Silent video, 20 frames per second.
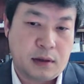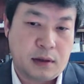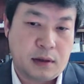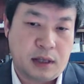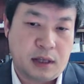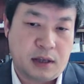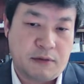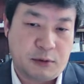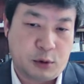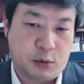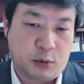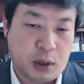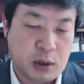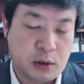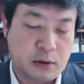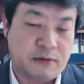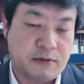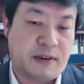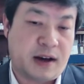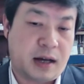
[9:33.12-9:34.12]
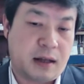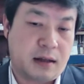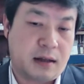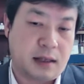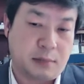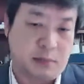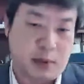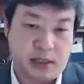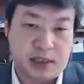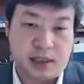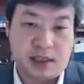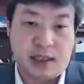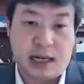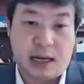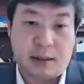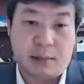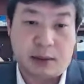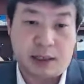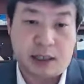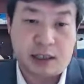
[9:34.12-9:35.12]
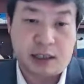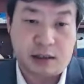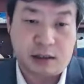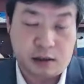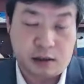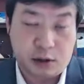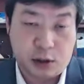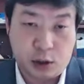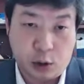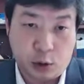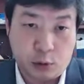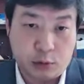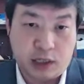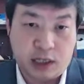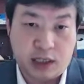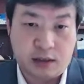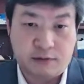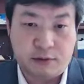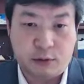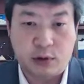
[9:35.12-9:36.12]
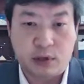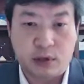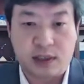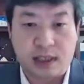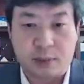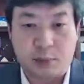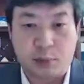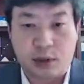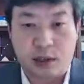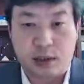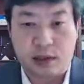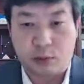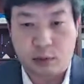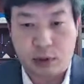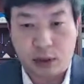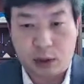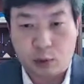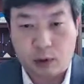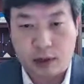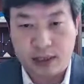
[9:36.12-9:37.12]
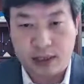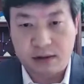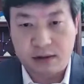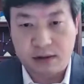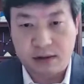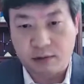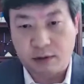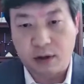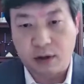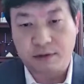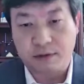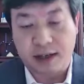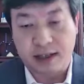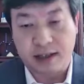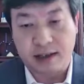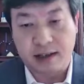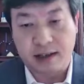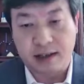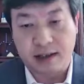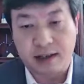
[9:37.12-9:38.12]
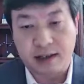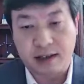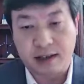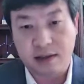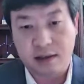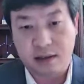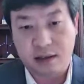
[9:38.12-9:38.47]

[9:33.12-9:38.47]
if you want to file a PCT application, there's no need for a separate request for foreign filing license.